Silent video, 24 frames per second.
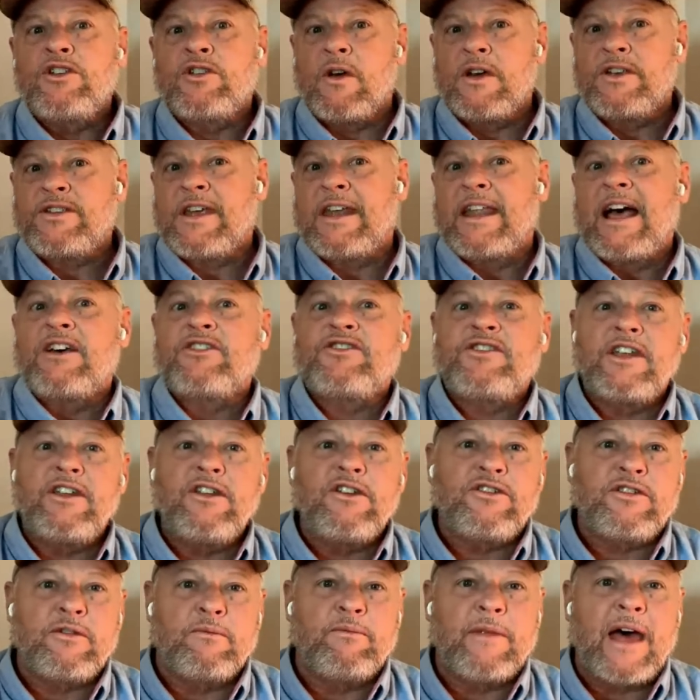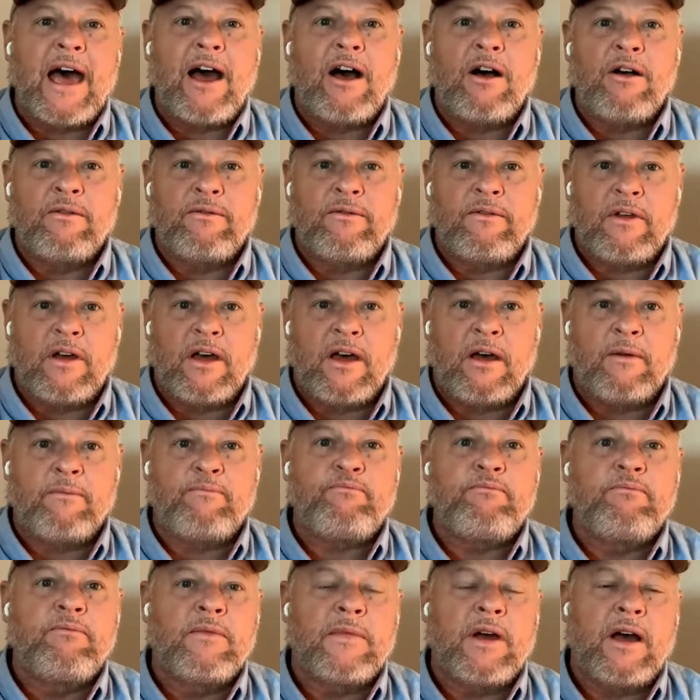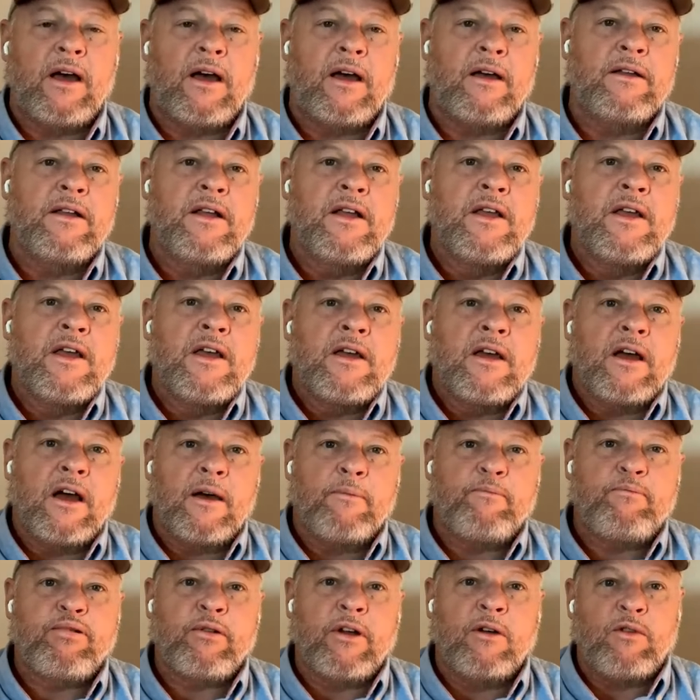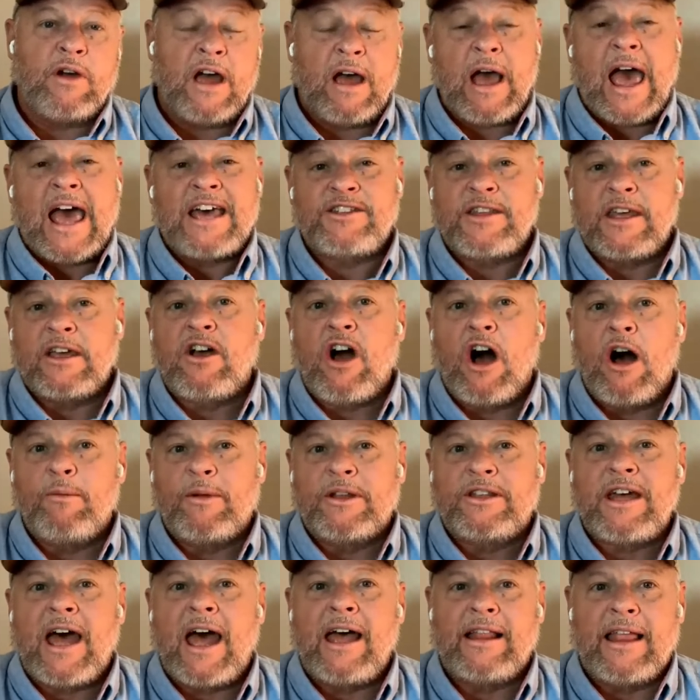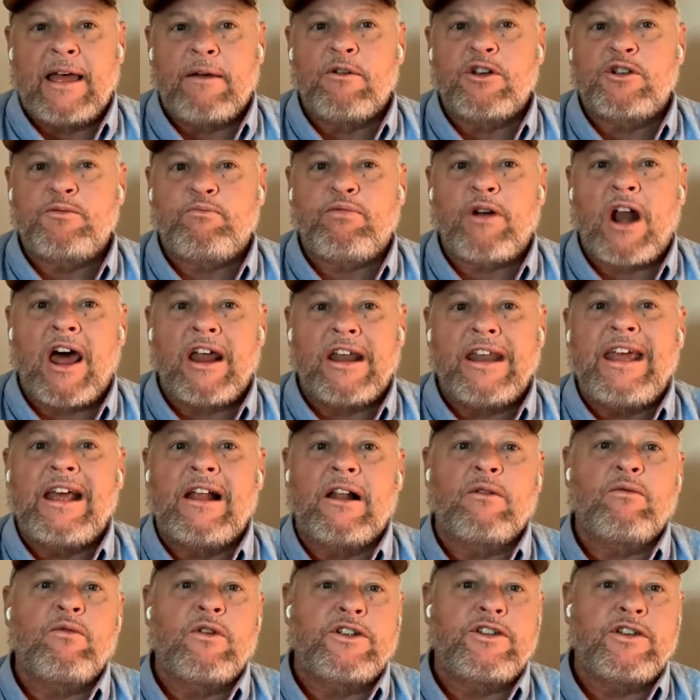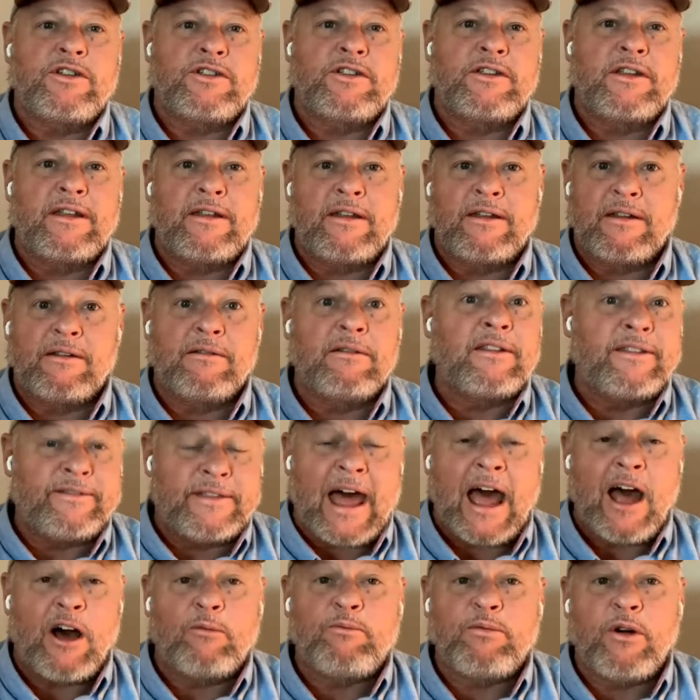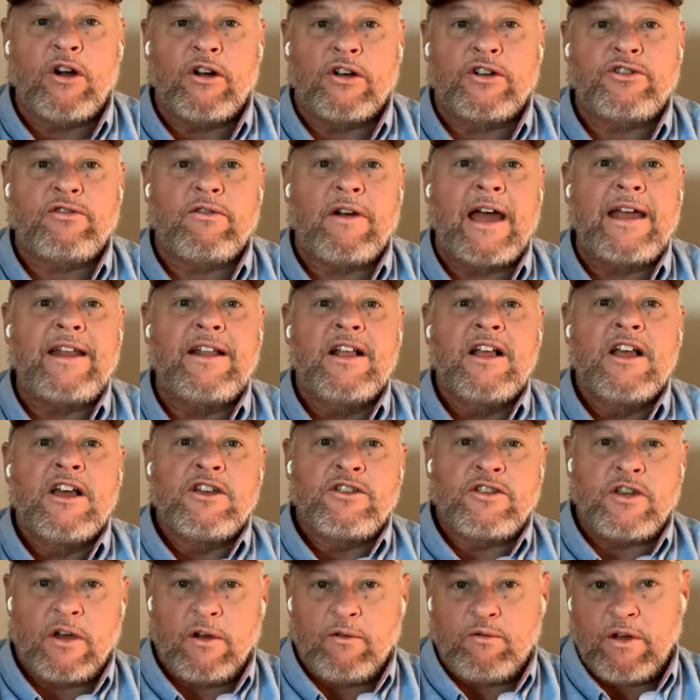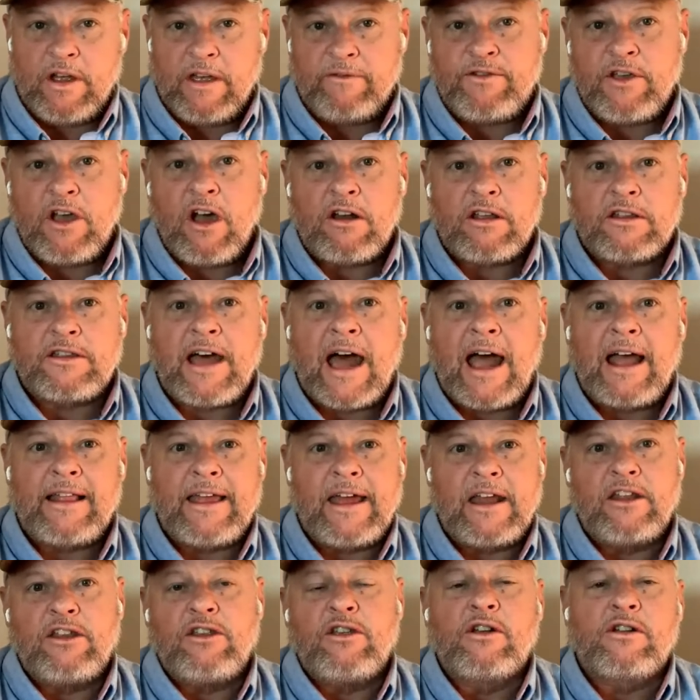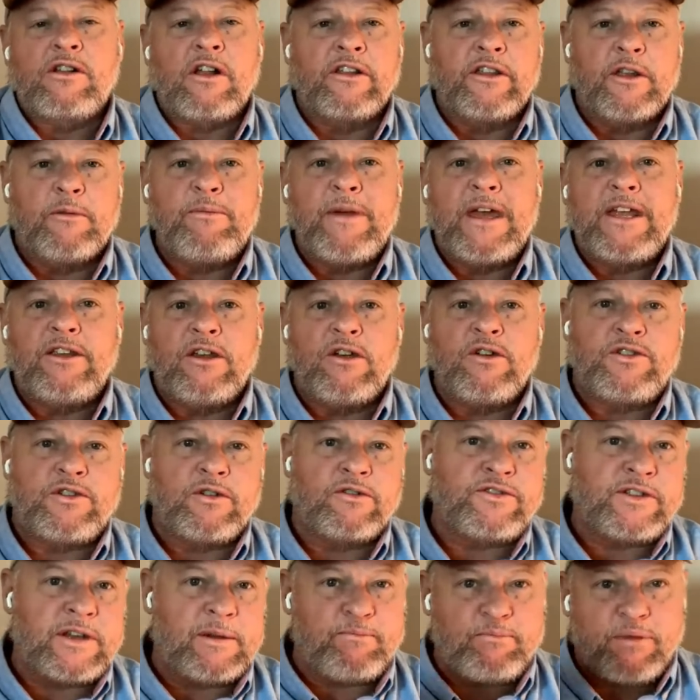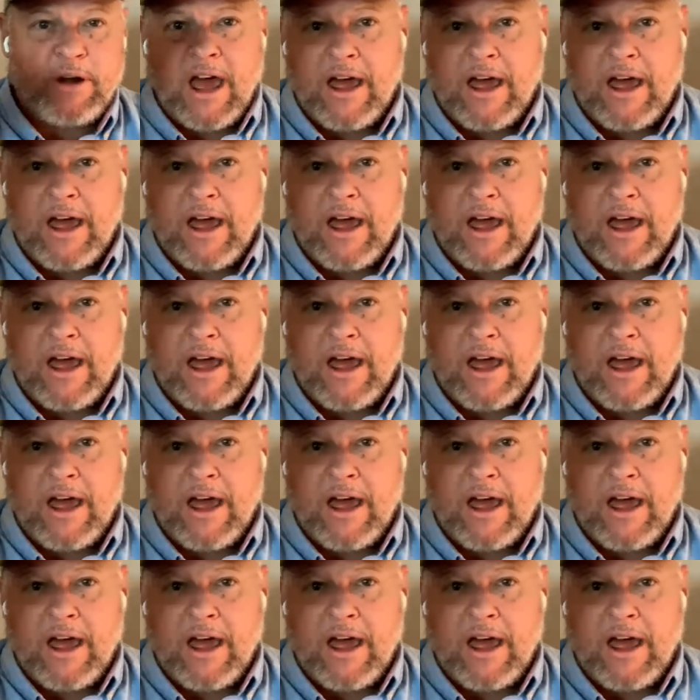So he said, I'll send you some Nile uh, Uh, uh, as they call them in Thailand, which is pranil, which is Nile perch, right? So if you go to Thailand and you look on the menus, you'll see